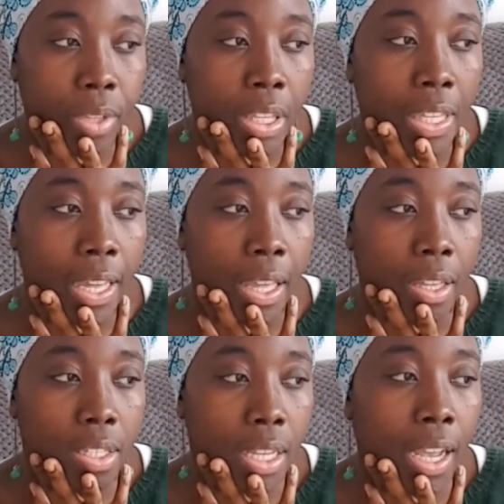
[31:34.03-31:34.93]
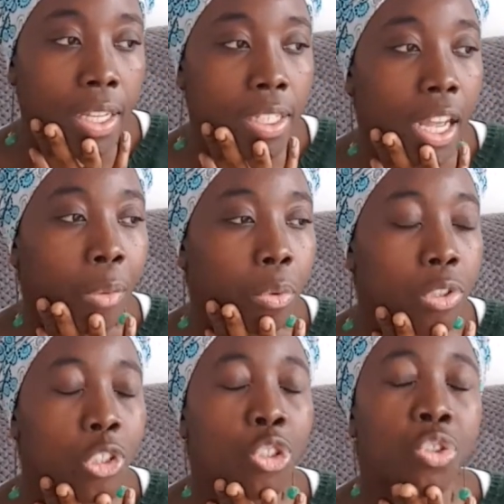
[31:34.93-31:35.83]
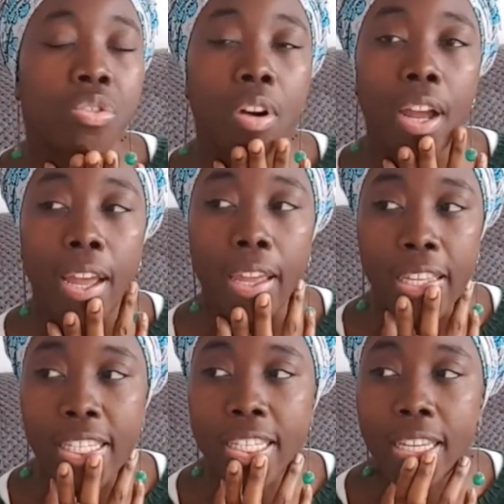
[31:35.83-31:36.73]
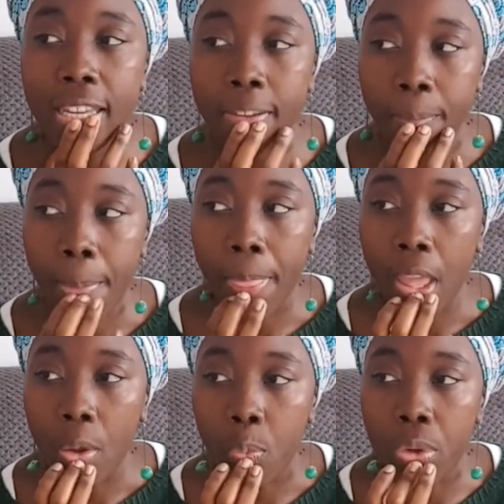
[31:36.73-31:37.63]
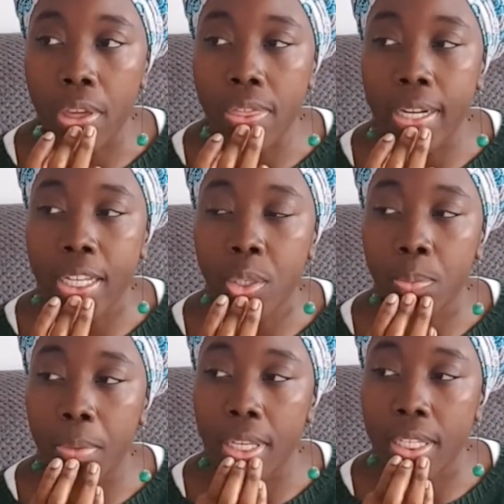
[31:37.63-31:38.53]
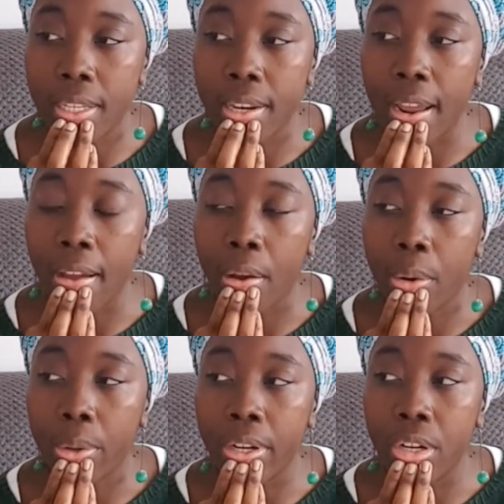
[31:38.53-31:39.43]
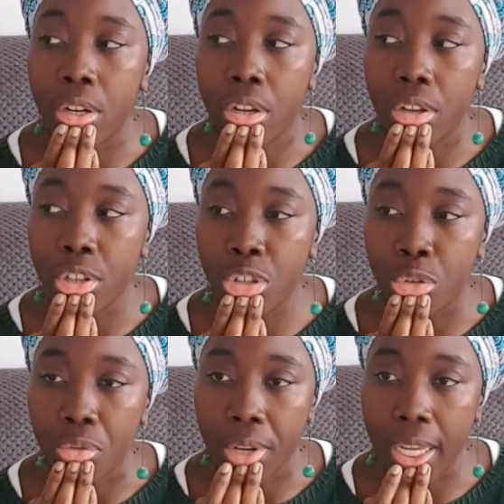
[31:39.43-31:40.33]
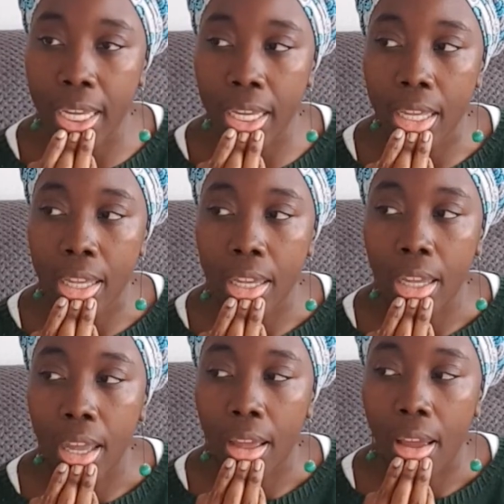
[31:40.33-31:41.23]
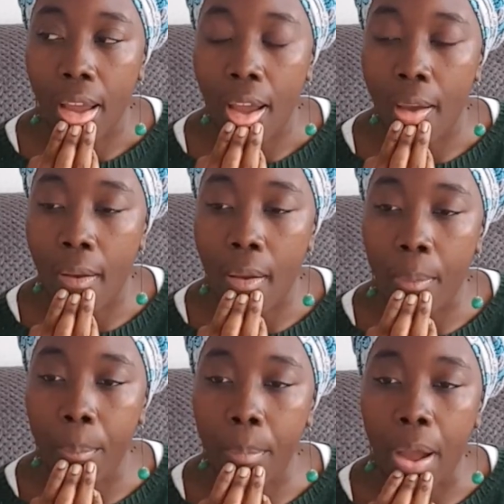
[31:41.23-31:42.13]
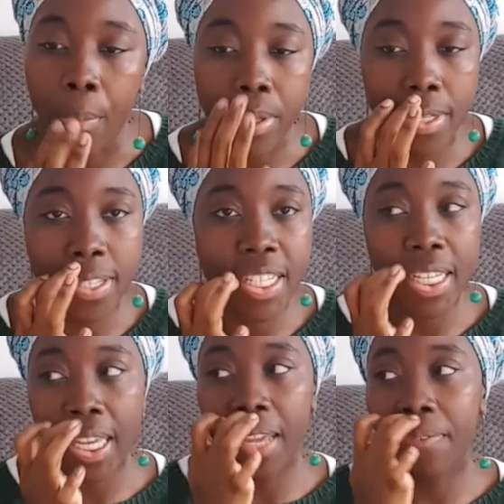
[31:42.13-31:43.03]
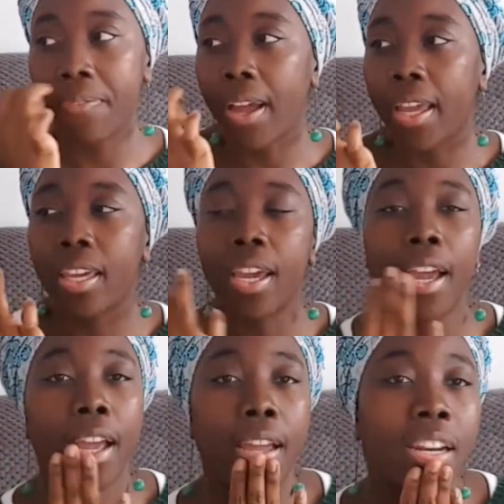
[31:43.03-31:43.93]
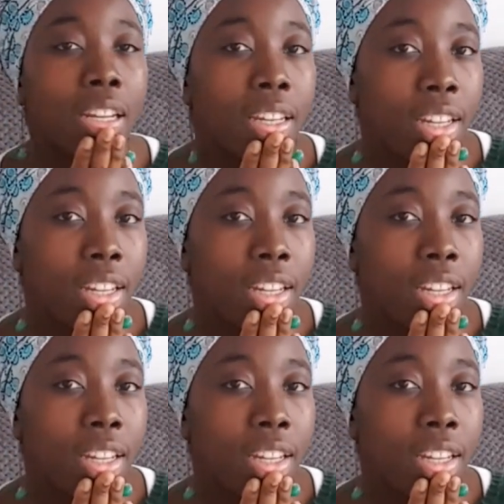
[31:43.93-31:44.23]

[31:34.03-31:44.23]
Yes, and I want to try and see with Little Miss now in nursery. I want to see if I can